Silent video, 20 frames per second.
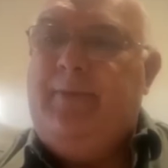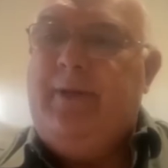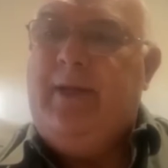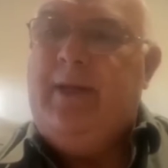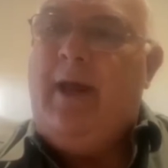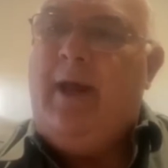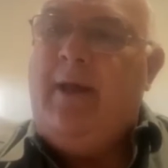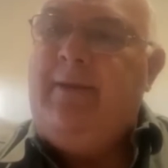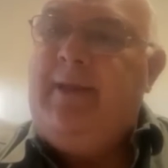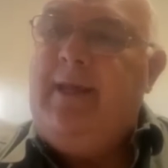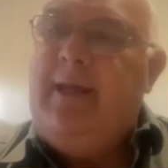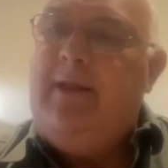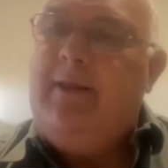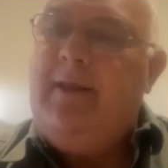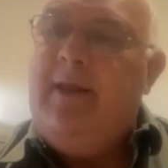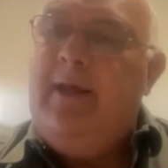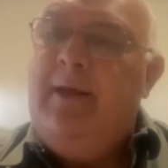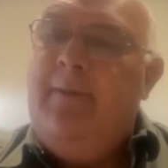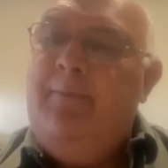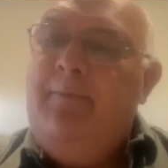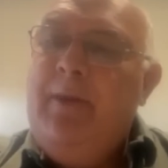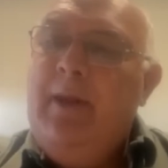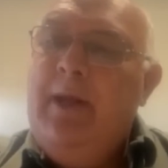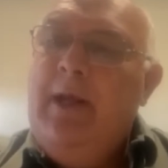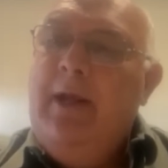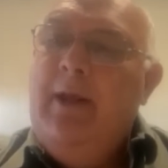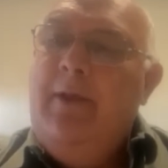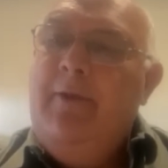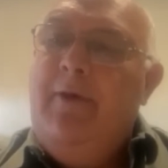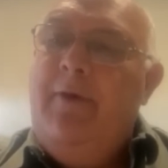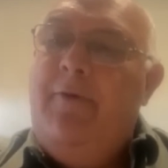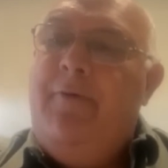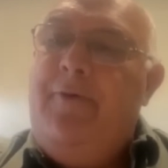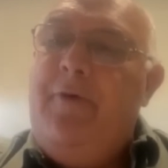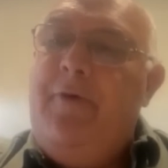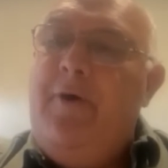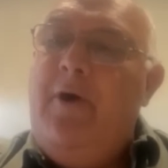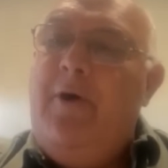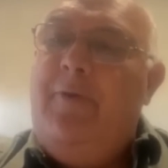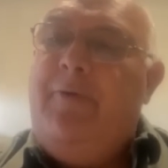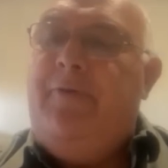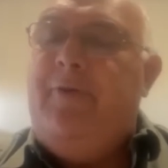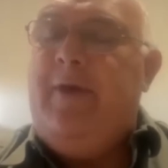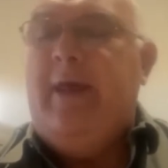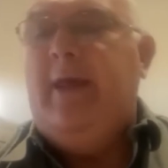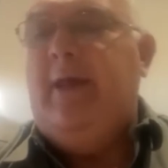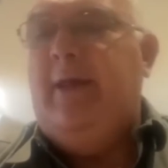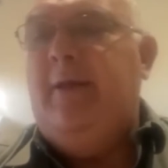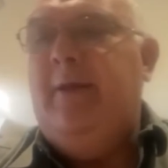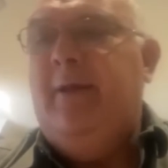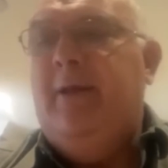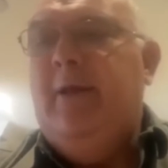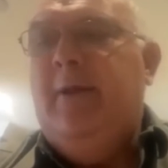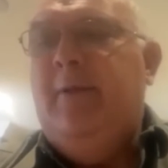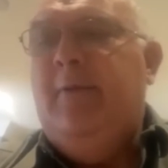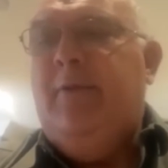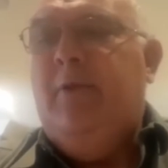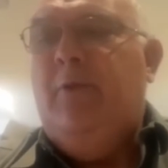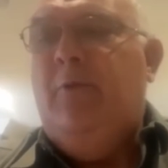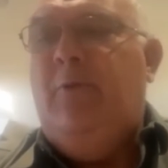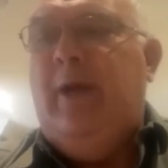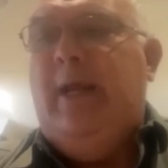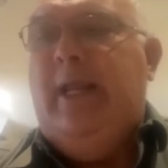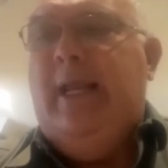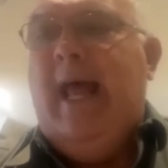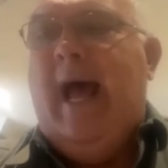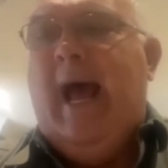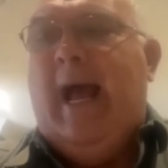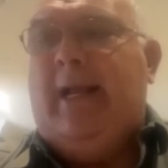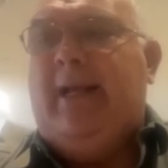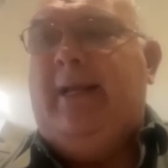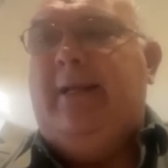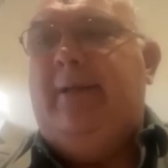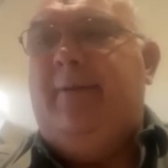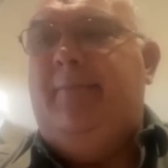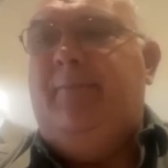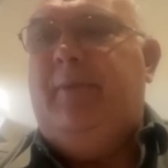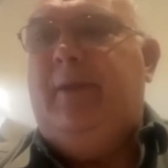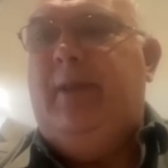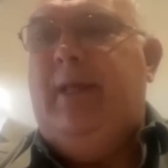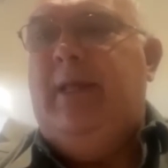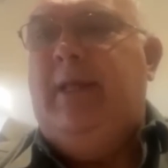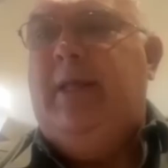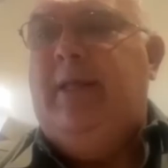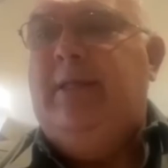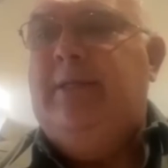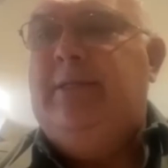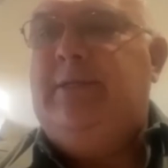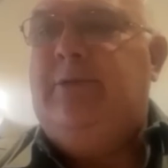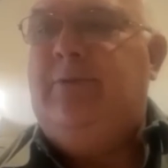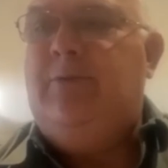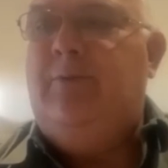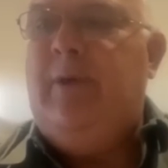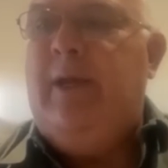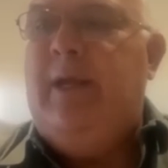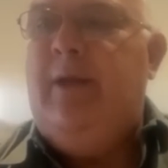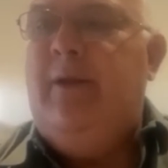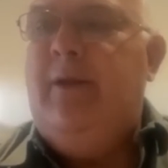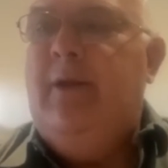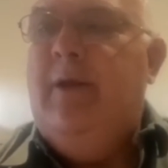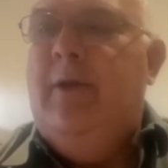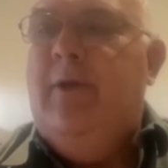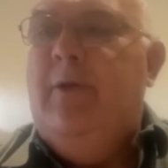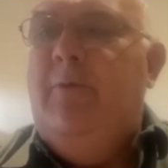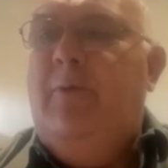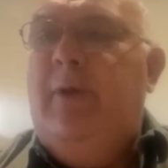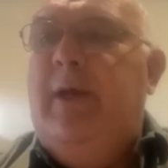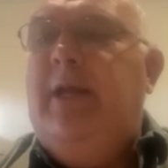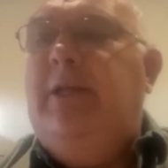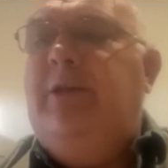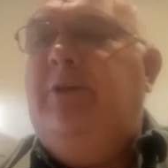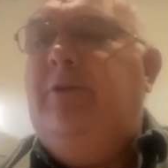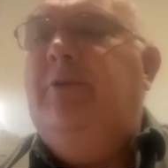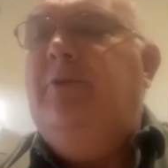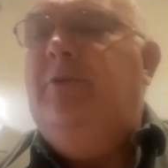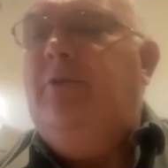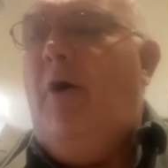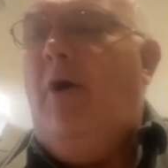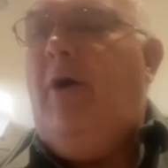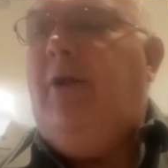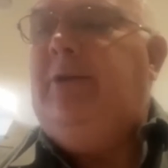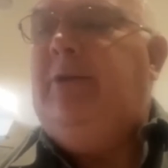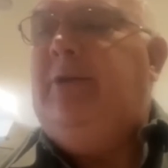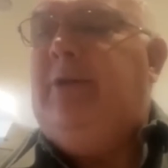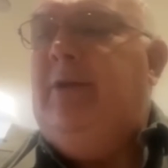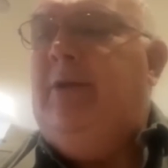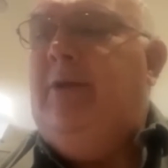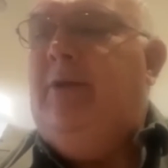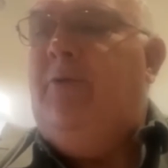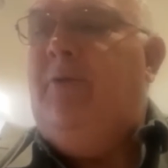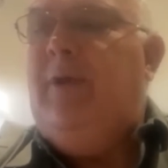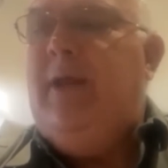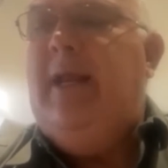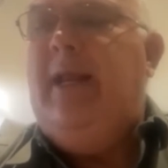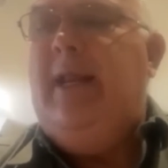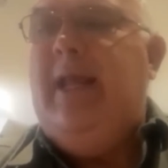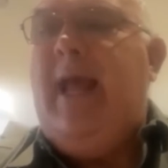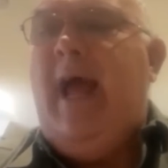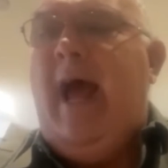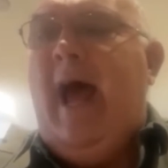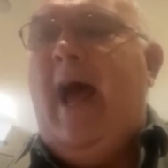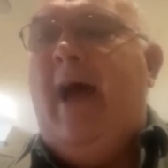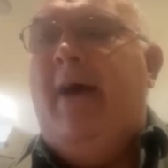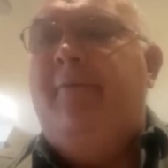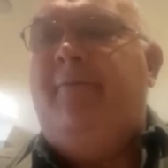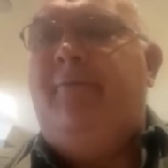And I think the third thing we lack is we do not really have